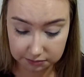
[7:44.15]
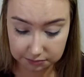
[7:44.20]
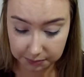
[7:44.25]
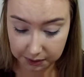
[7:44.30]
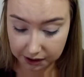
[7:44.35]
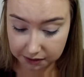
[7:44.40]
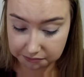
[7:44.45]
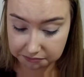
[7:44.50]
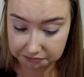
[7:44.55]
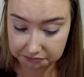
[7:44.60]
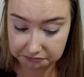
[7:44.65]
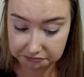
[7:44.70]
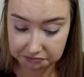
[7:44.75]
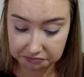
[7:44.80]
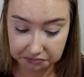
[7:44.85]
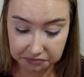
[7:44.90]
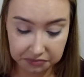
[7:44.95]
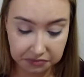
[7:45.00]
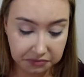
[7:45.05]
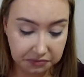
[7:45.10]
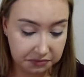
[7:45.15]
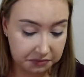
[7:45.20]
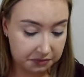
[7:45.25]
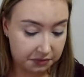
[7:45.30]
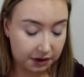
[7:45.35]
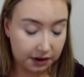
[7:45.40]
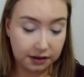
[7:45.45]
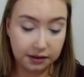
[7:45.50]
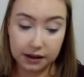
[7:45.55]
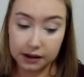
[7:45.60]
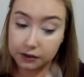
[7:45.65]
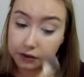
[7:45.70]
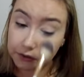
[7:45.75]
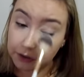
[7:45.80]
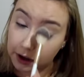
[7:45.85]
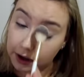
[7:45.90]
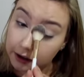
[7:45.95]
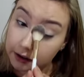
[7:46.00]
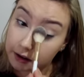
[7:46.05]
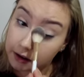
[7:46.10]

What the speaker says: but that's fine.